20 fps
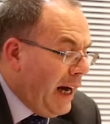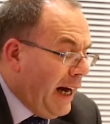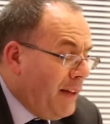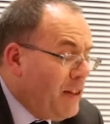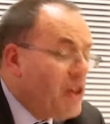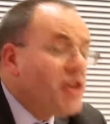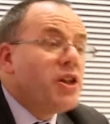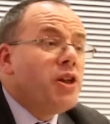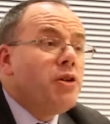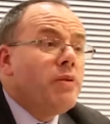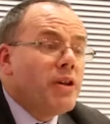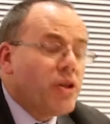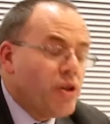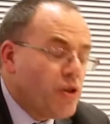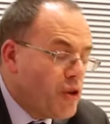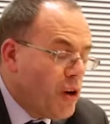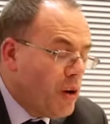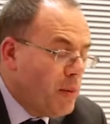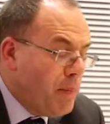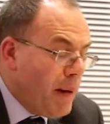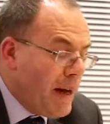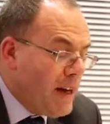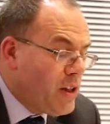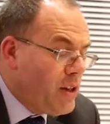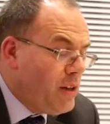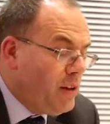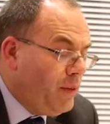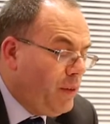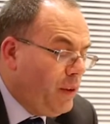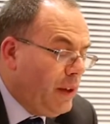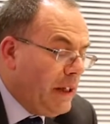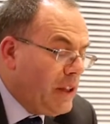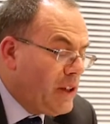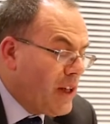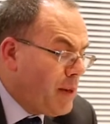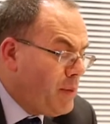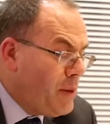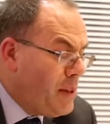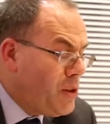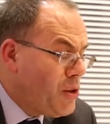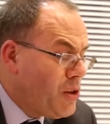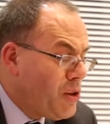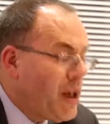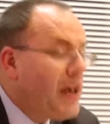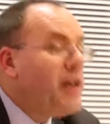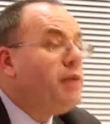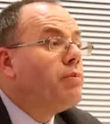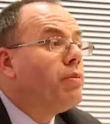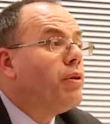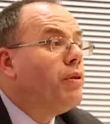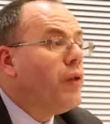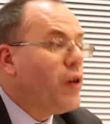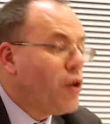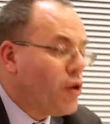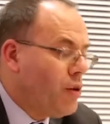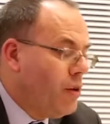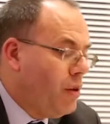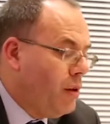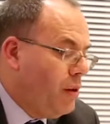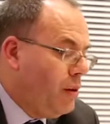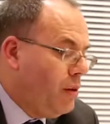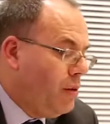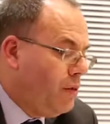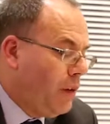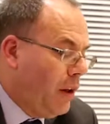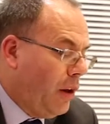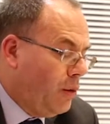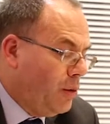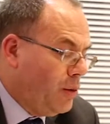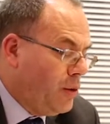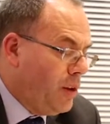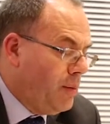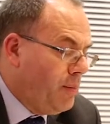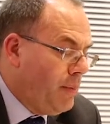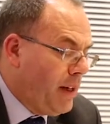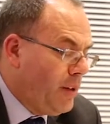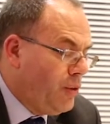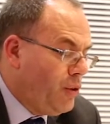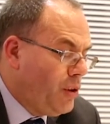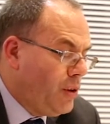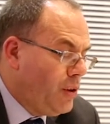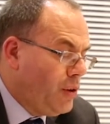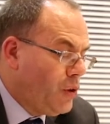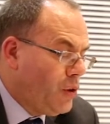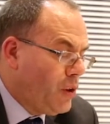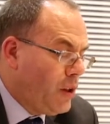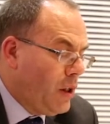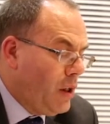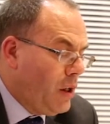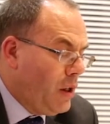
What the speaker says: And the situation is no better if you examine state provision for long-term pensions.